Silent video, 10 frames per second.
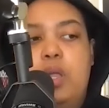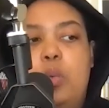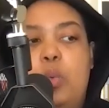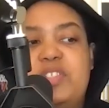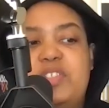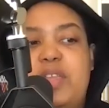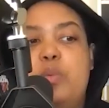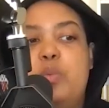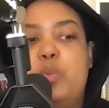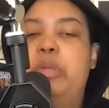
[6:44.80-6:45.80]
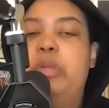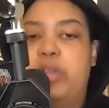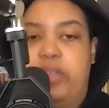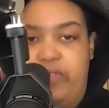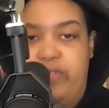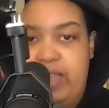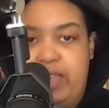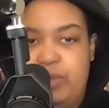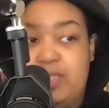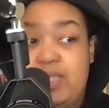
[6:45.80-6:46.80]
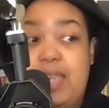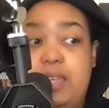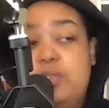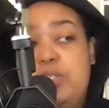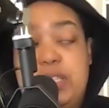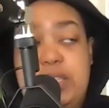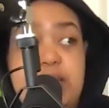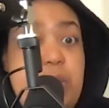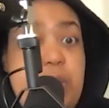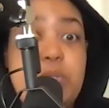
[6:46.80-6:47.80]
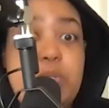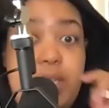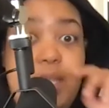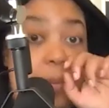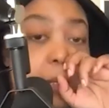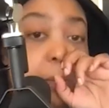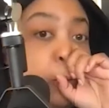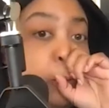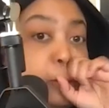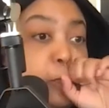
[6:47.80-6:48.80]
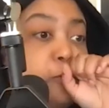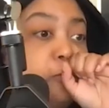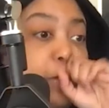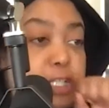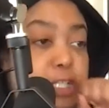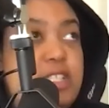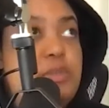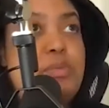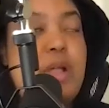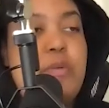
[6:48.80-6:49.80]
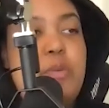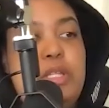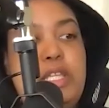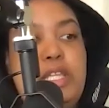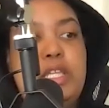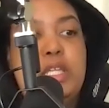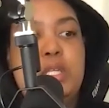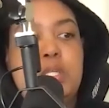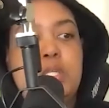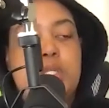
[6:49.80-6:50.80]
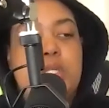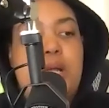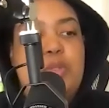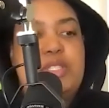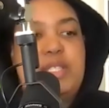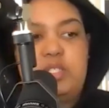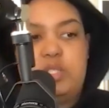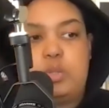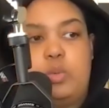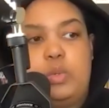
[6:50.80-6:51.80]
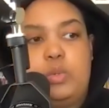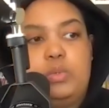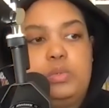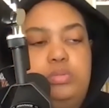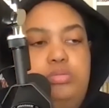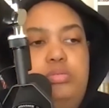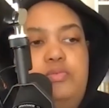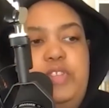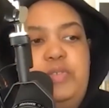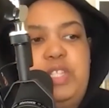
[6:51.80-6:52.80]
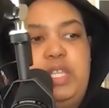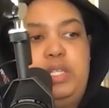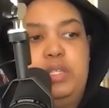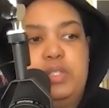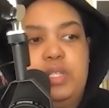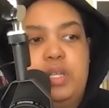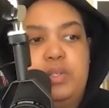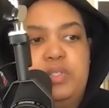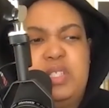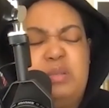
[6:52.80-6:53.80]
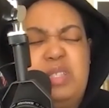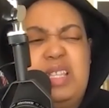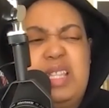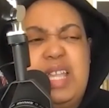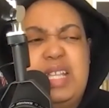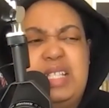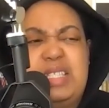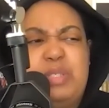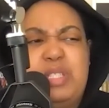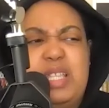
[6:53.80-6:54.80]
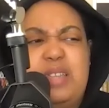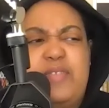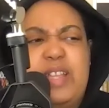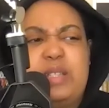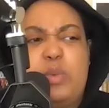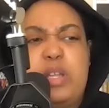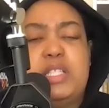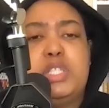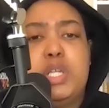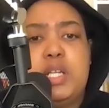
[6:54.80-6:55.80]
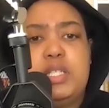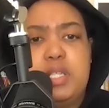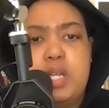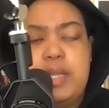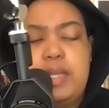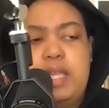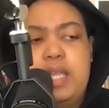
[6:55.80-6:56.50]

was that it would be pretty fast, because I knew 10,000 people was a lot of people. So originally, this was probably, I would say, 15 years ago, something like that, something to that effect, where it started.